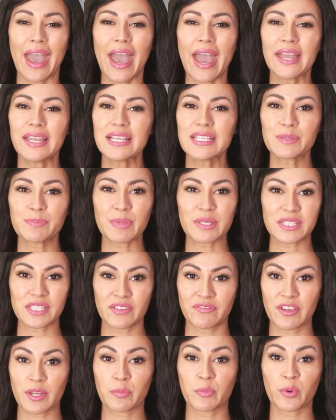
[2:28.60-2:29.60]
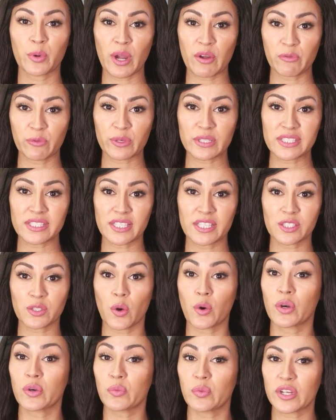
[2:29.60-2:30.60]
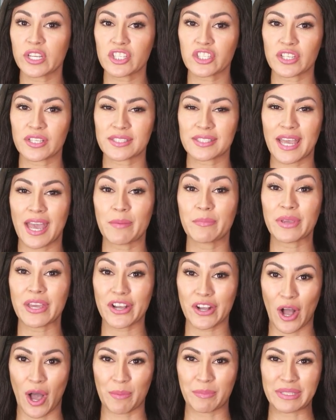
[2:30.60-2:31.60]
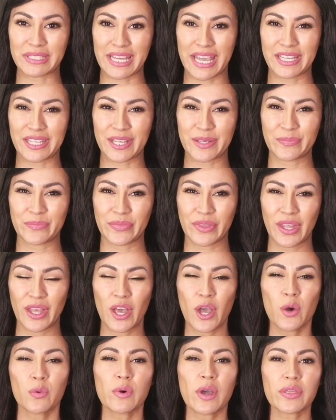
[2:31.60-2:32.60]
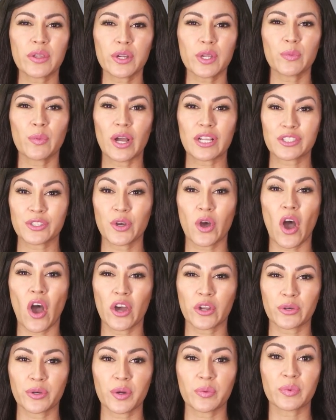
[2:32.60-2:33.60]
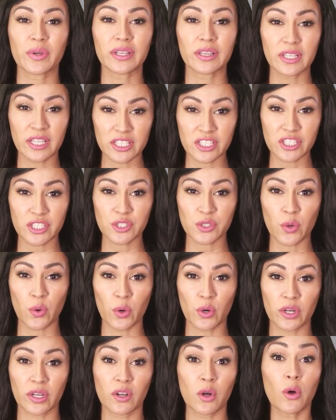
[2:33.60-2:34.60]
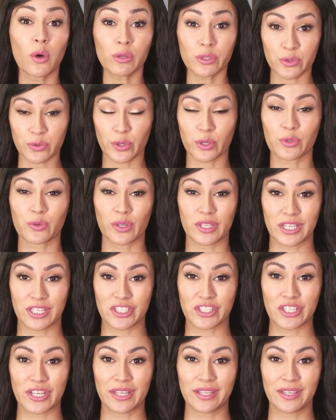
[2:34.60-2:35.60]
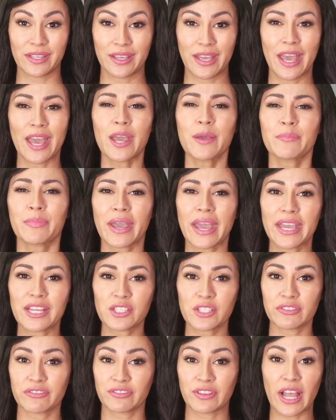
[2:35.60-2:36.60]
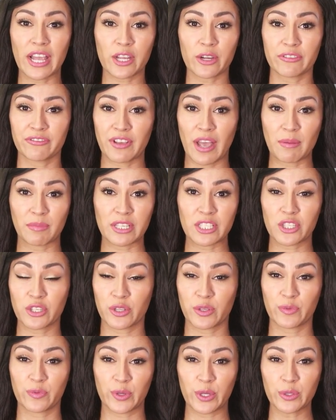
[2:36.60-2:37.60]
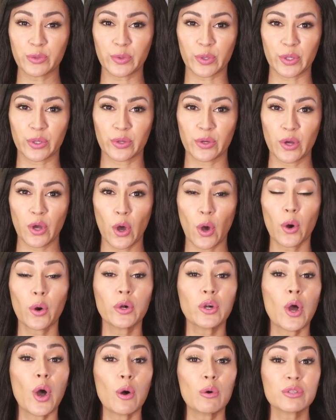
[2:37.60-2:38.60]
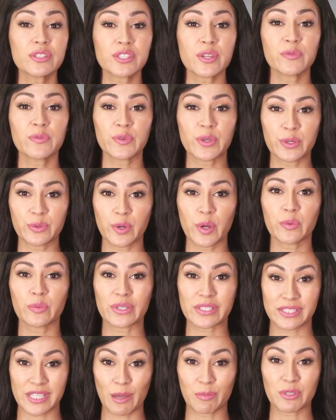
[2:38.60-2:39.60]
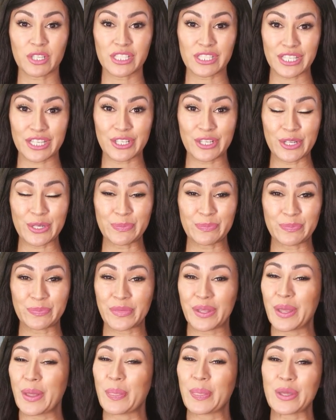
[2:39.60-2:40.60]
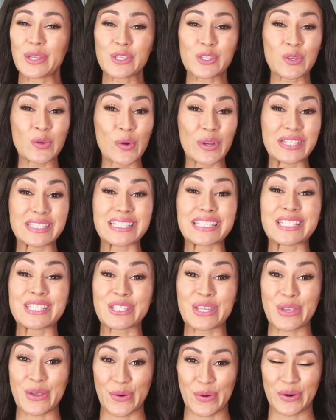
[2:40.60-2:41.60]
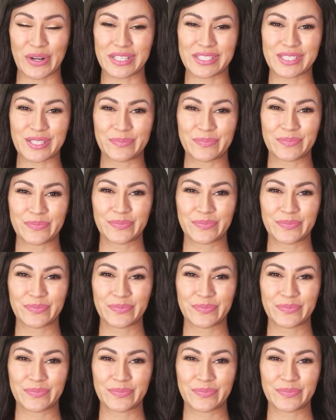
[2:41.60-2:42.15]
Any specific preferences or wishes can be accommodated. Whether you want to honor a religious or cultural tradition, pay to fly your family to the funeral, or host a funeral reception dinner, the choice is yours.